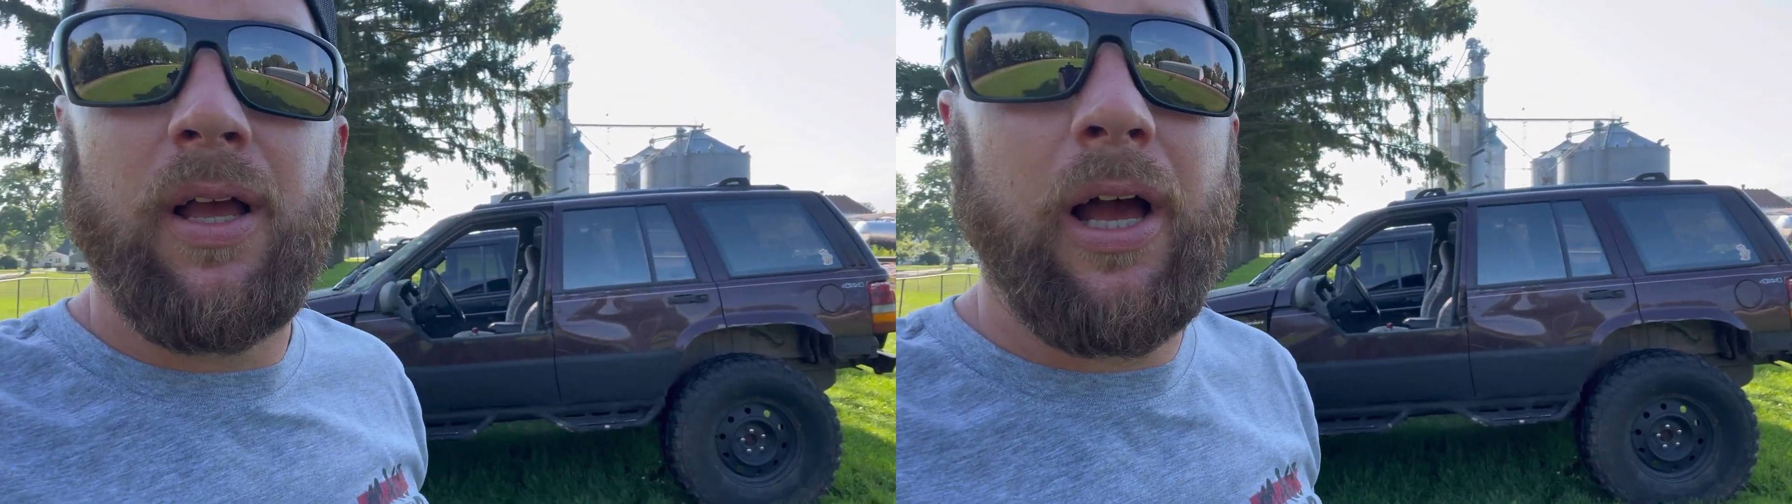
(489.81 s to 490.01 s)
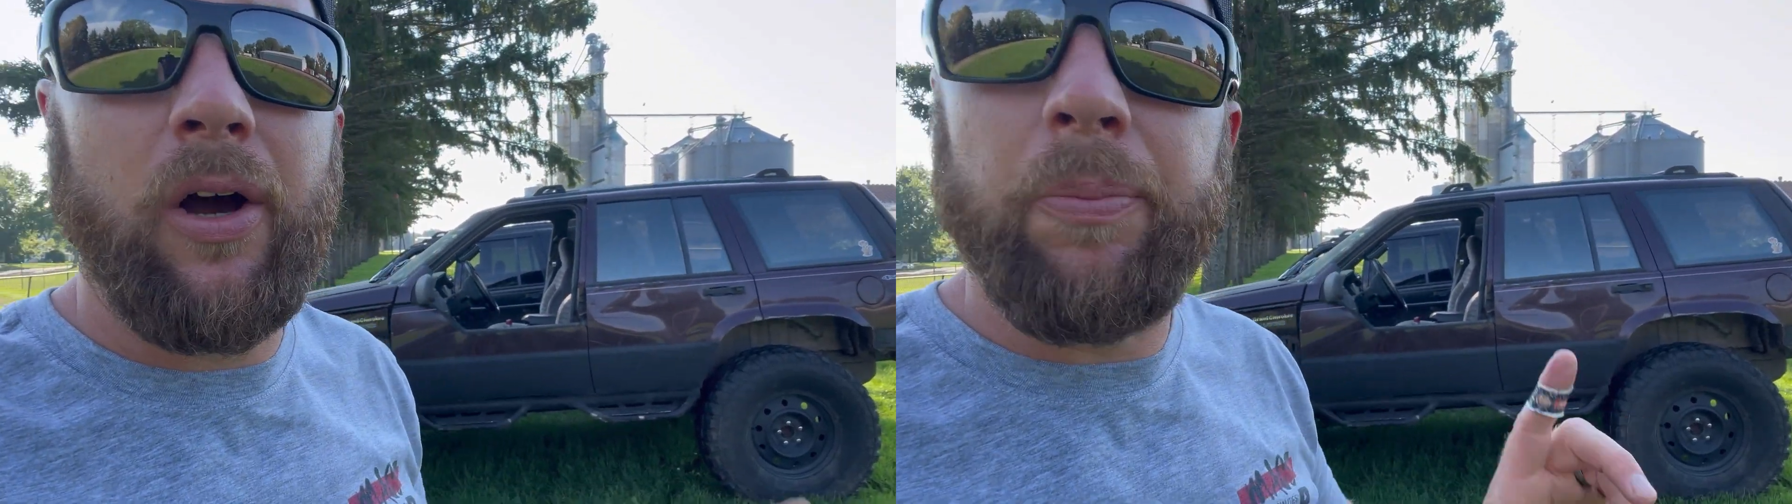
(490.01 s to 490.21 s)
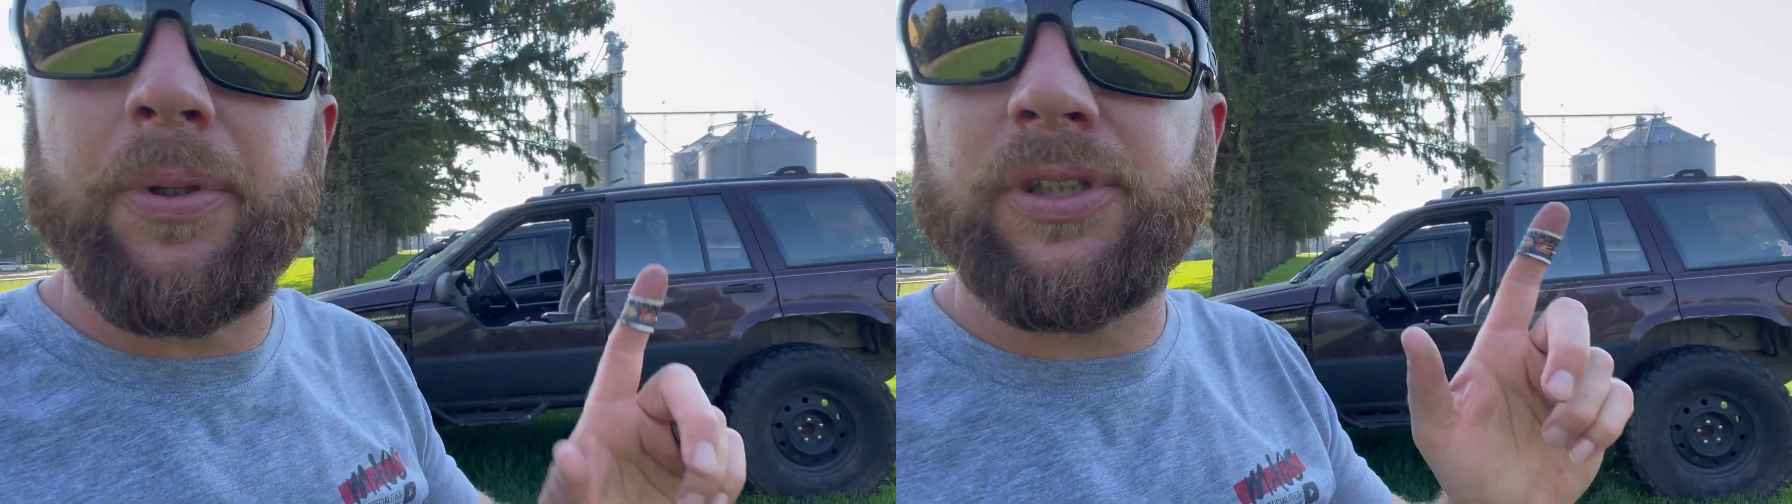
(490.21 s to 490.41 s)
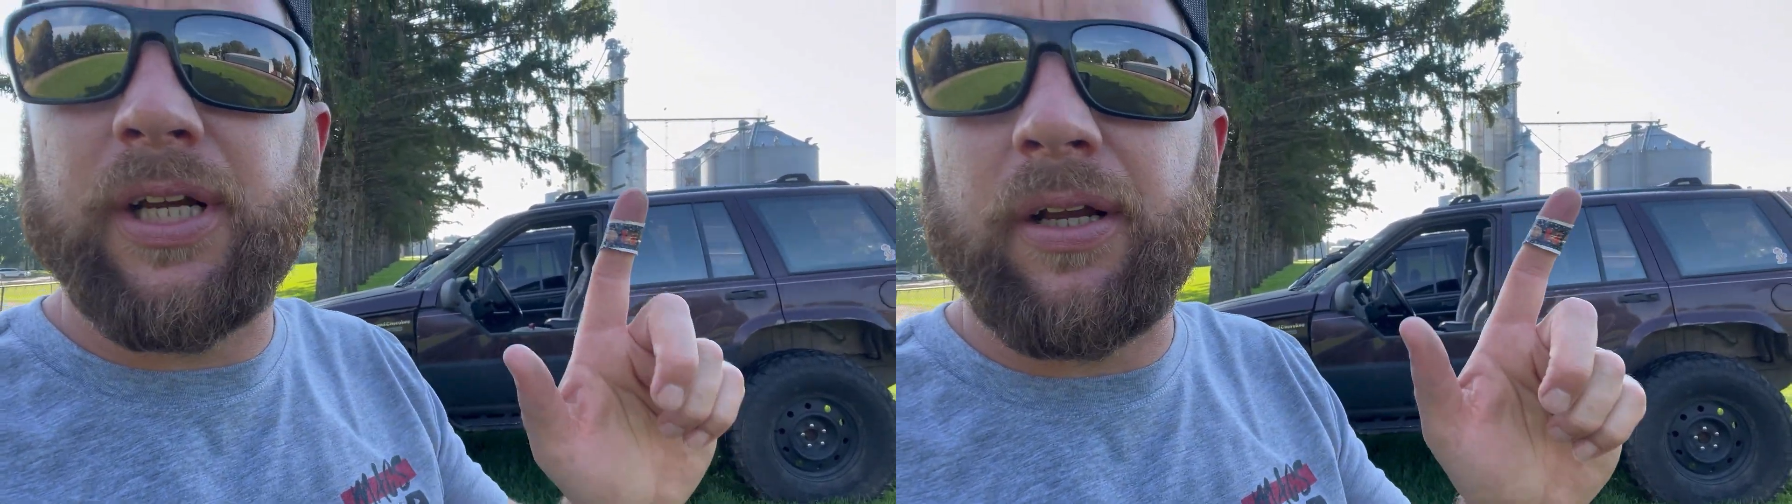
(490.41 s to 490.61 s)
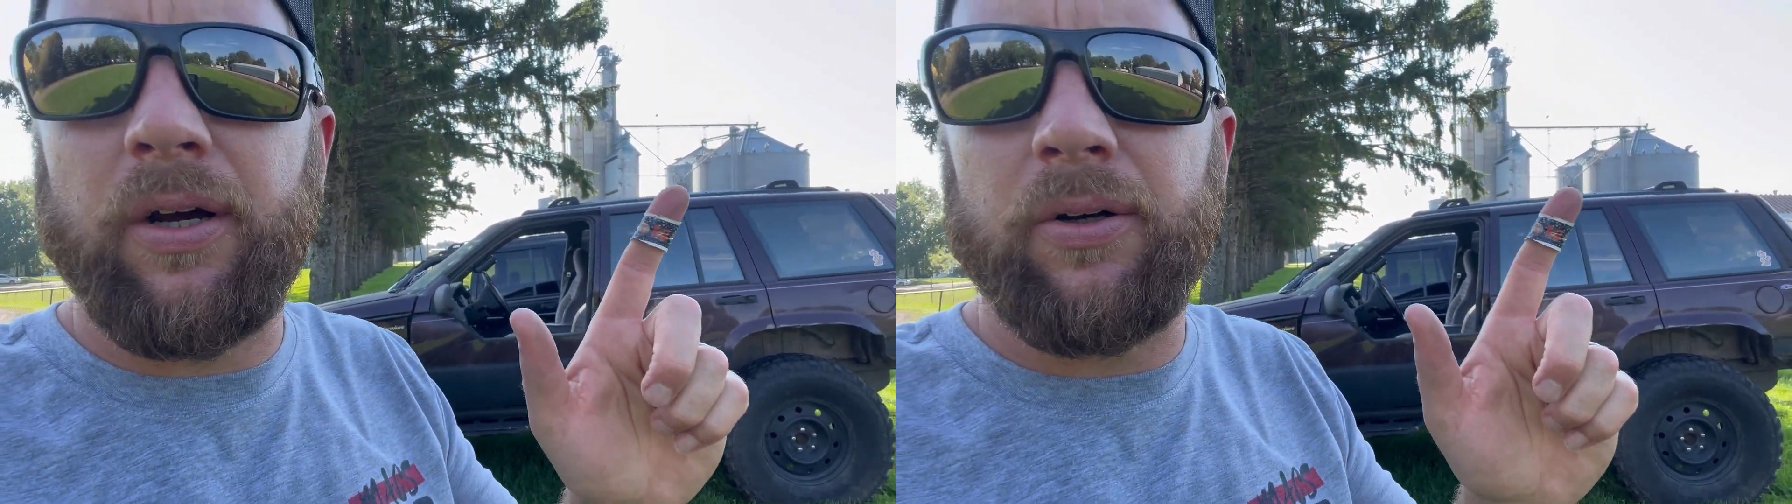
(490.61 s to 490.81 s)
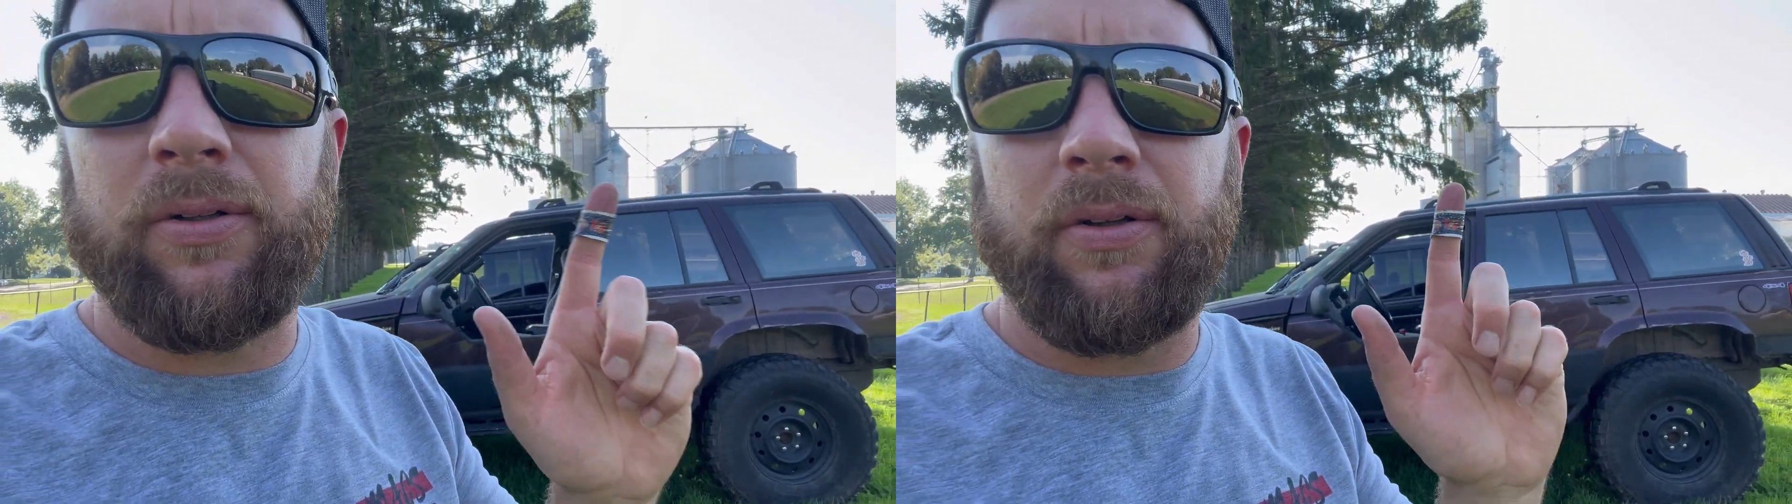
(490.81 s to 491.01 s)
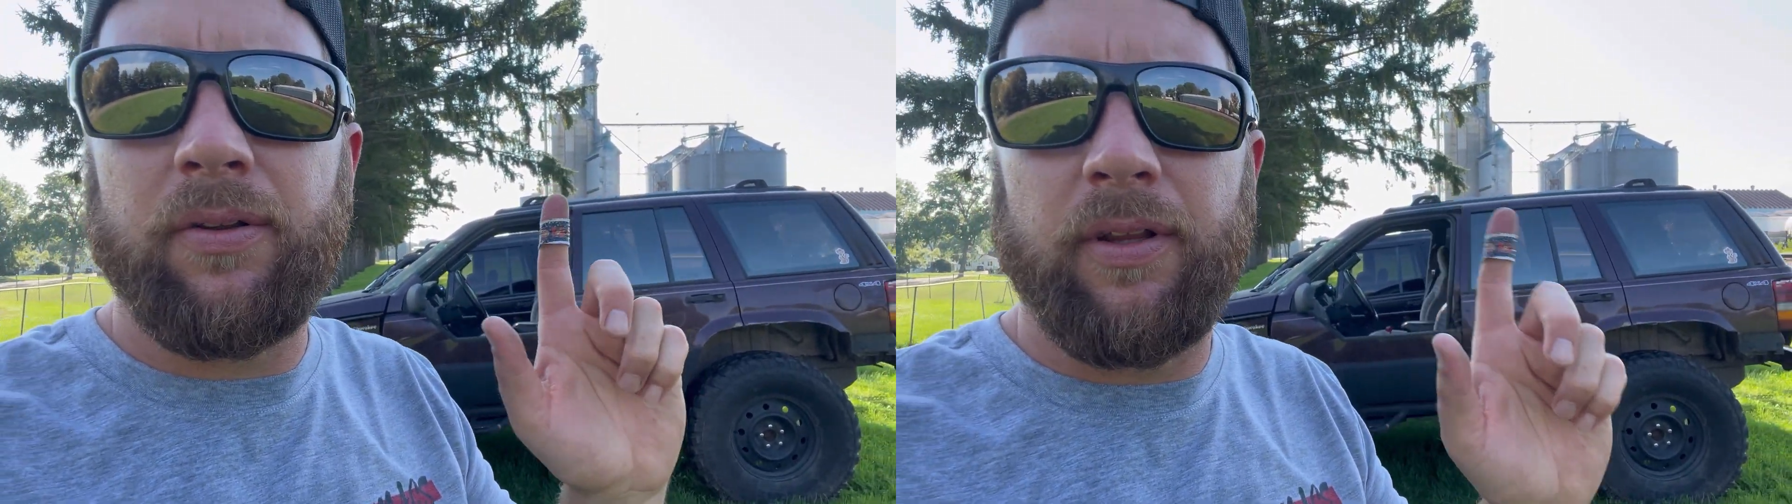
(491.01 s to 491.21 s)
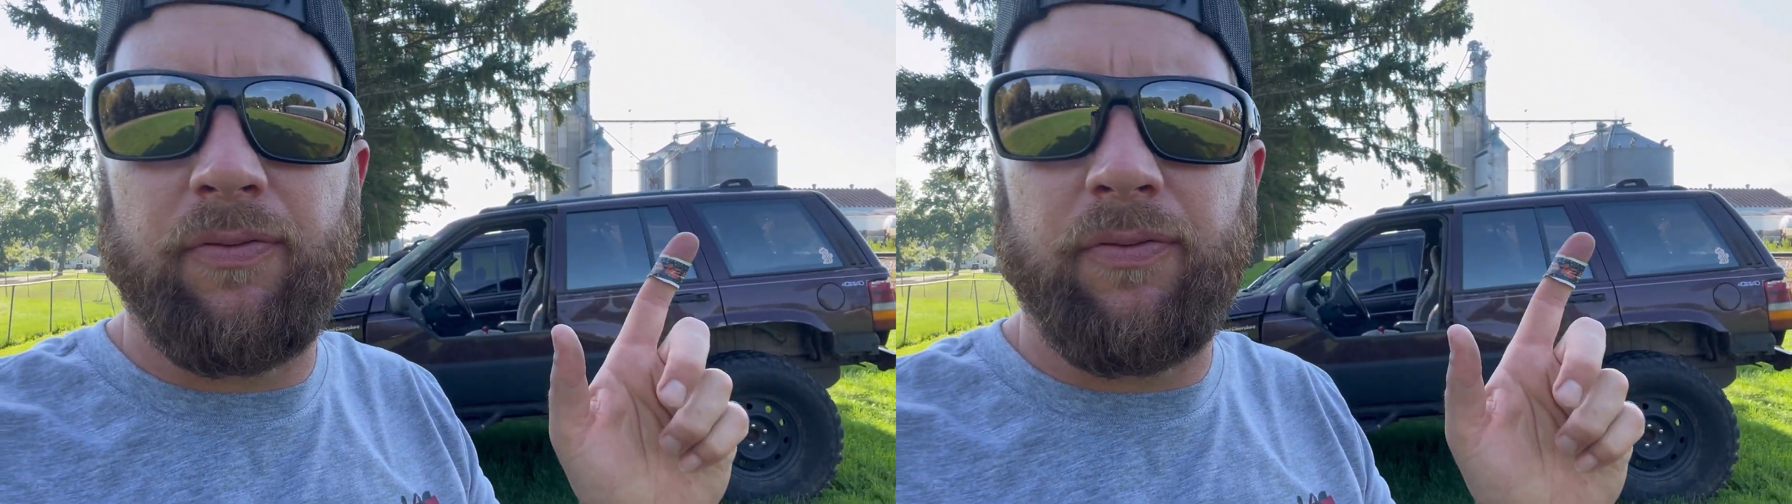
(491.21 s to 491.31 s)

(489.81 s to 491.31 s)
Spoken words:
I hope you check out the